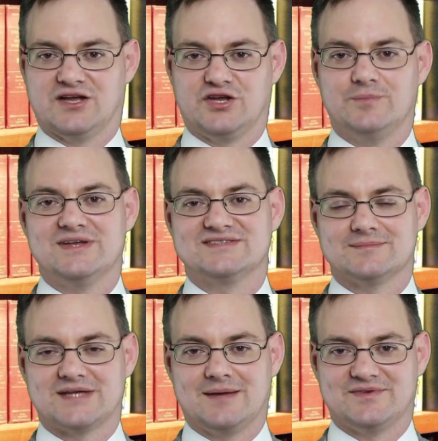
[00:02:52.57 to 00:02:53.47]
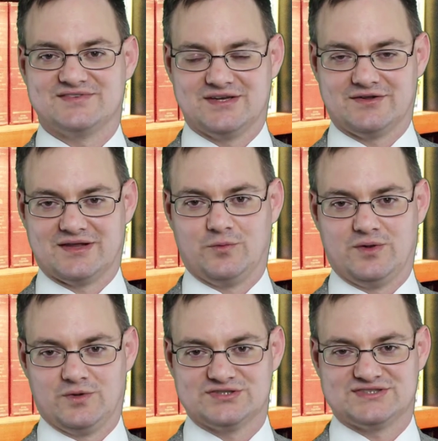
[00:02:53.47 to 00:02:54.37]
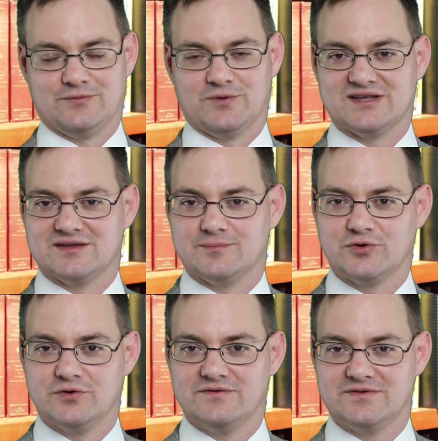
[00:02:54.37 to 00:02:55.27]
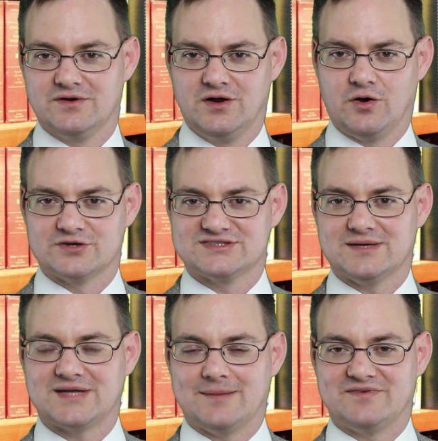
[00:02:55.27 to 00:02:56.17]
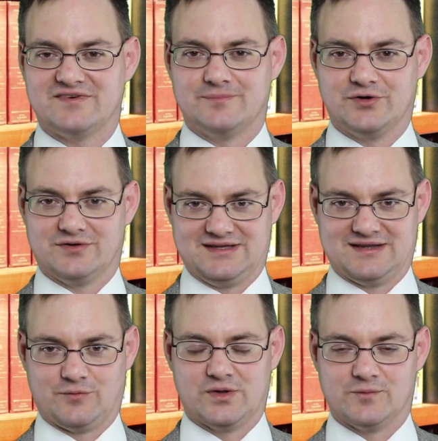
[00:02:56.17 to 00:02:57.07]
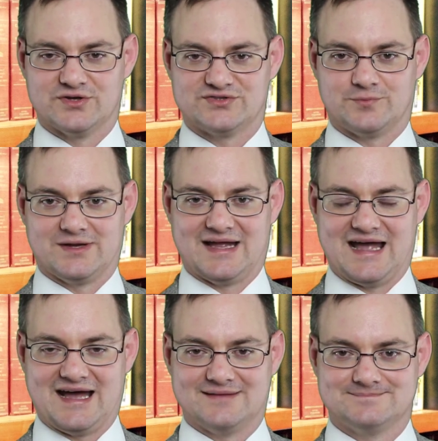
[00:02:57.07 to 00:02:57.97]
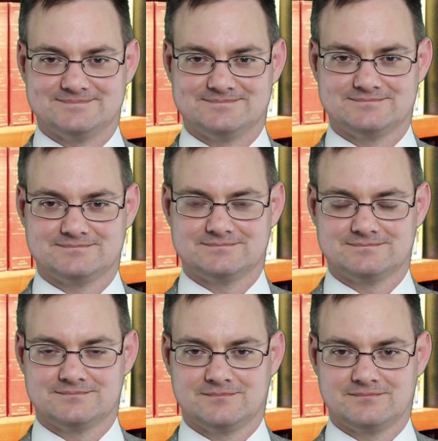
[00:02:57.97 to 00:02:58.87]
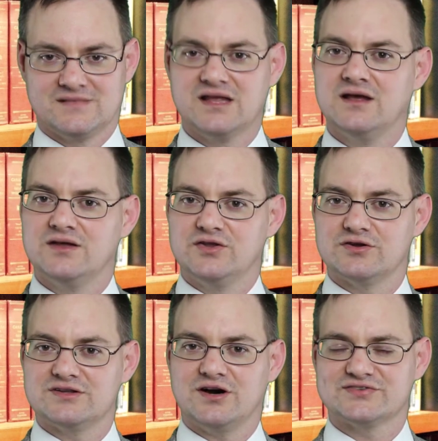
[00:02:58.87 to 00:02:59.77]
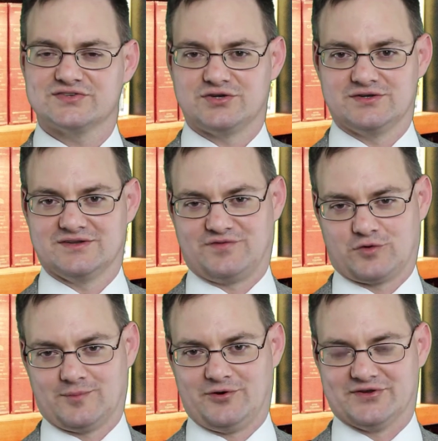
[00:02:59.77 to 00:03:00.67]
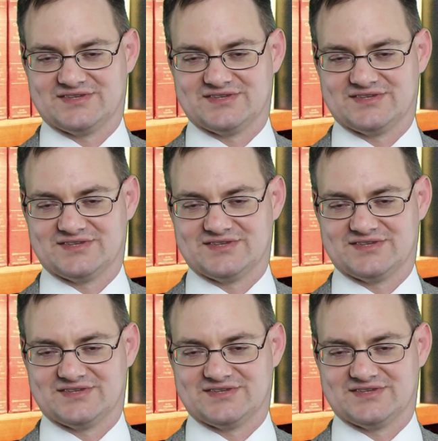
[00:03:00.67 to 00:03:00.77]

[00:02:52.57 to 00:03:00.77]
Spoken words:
It could be some type of skill that we wish that we could improve, or some type of ability that we wish we had. You could also turn to formal